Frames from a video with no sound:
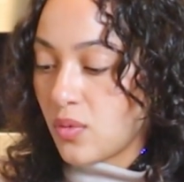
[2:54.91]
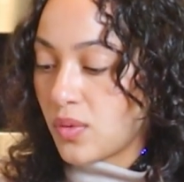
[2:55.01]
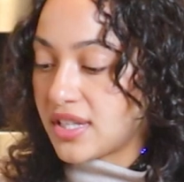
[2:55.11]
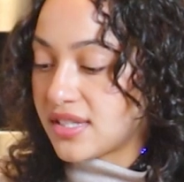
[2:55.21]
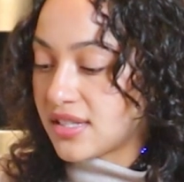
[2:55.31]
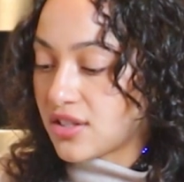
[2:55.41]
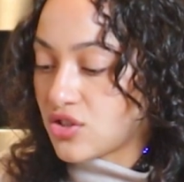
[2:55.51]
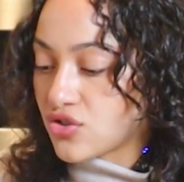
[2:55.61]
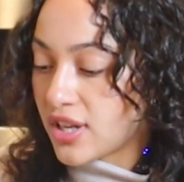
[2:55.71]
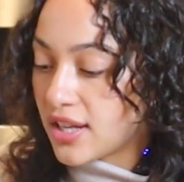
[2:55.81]
When it's done
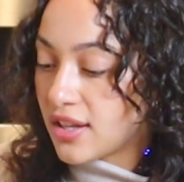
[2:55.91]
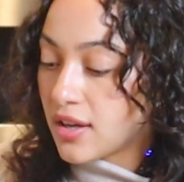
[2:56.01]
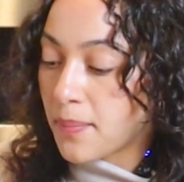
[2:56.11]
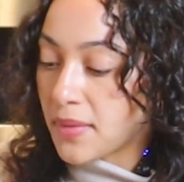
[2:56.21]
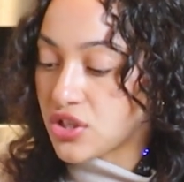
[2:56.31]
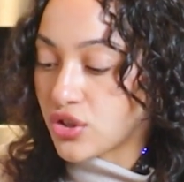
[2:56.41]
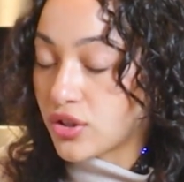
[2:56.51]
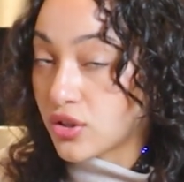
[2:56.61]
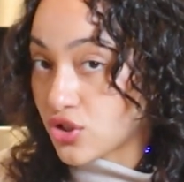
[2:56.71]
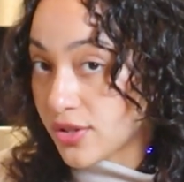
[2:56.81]
draining, make sure you
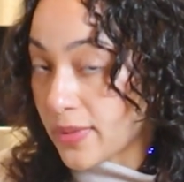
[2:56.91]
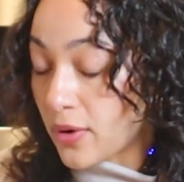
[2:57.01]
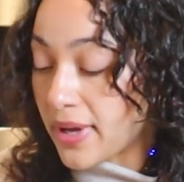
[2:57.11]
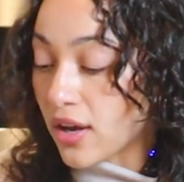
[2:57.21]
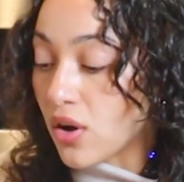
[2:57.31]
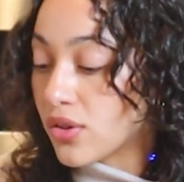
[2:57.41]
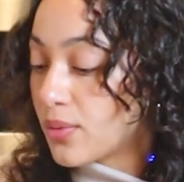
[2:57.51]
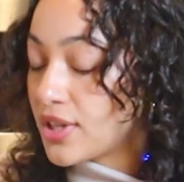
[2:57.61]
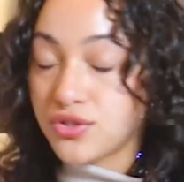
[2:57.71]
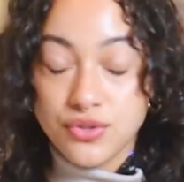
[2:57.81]
close your spout back all the
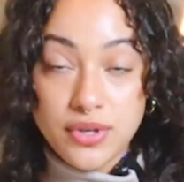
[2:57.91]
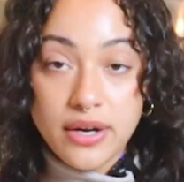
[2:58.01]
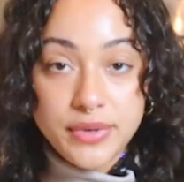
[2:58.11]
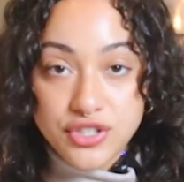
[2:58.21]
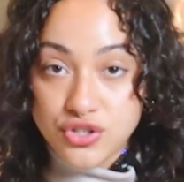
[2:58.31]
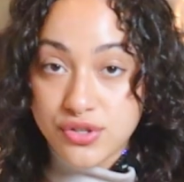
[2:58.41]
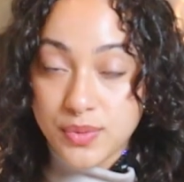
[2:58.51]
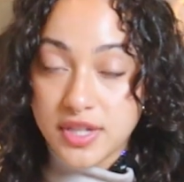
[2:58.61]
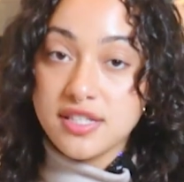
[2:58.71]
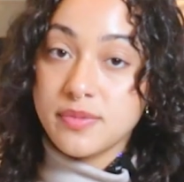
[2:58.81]
way. You do not want to juice
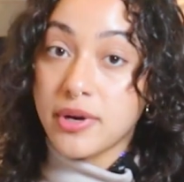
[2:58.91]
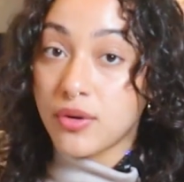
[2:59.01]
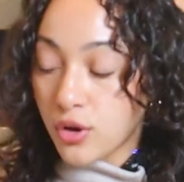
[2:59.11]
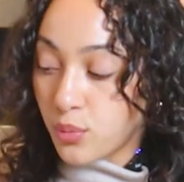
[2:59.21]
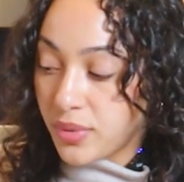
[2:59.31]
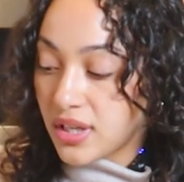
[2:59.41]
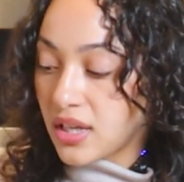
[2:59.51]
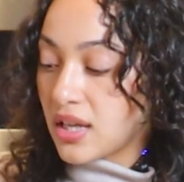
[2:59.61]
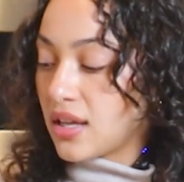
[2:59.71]
with this spout open,